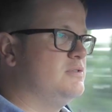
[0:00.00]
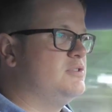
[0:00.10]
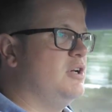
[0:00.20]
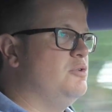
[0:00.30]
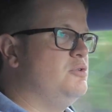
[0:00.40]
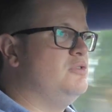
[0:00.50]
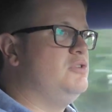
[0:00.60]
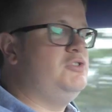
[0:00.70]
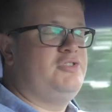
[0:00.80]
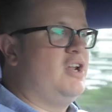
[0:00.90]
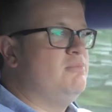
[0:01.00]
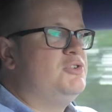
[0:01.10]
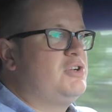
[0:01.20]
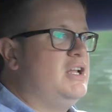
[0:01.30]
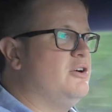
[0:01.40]
So you just get a
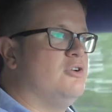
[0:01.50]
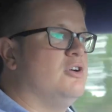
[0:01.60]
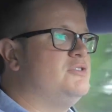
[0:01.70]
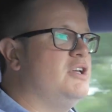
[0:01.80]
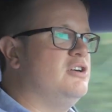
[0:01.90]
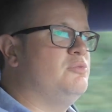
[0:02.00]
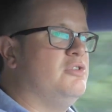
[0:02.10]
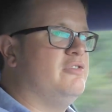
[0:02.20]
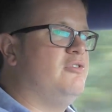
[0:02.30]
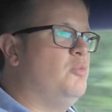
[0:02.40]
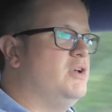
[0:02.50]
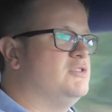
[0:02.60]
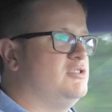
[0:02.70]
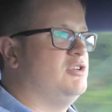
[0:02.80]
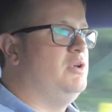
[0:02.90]
much clearer idea of what the front
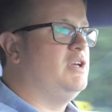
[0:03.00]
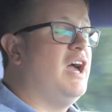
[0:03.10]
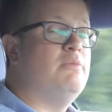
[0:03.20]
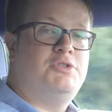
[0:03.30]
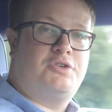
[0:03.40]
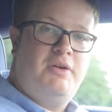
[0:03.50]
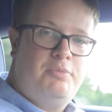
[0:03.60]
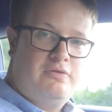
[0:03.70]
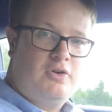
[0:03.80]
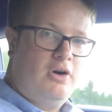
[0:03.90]
wheels are doing and how much grip you've